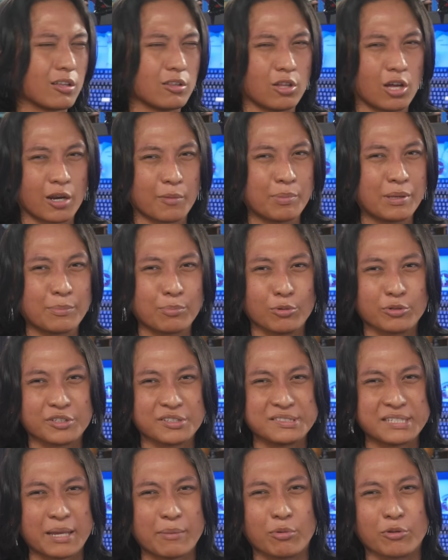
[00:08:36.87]
A lot of people
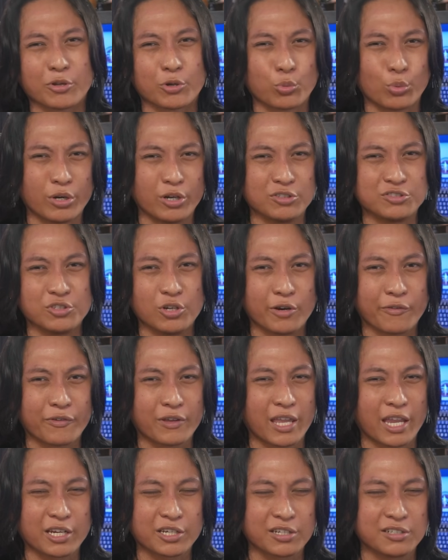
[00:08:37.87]
disable their Windows
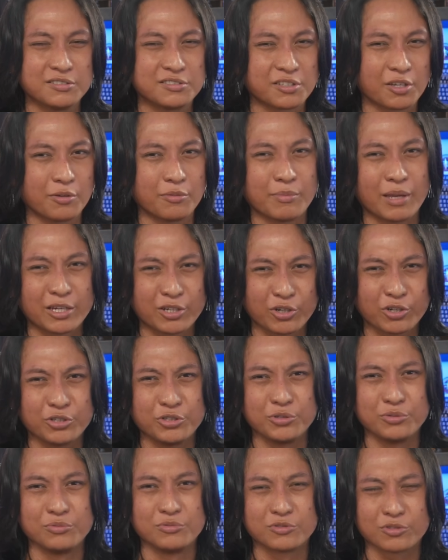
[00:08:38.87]
notifications, so make sure
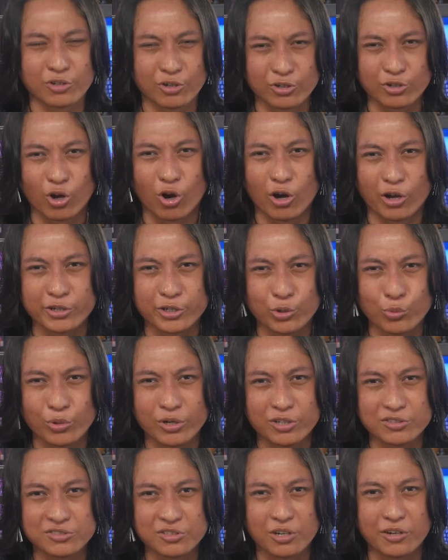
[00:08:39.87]
you turn on your
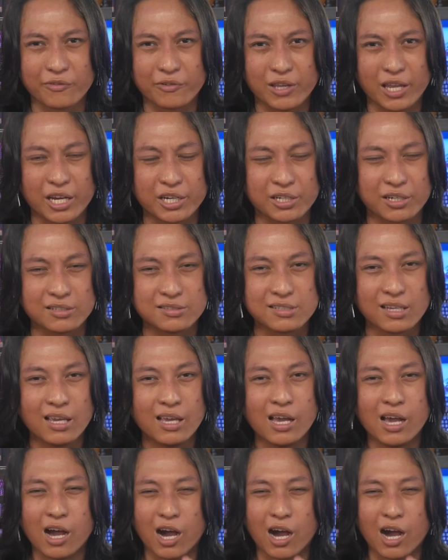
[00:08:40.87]
Windows notifications.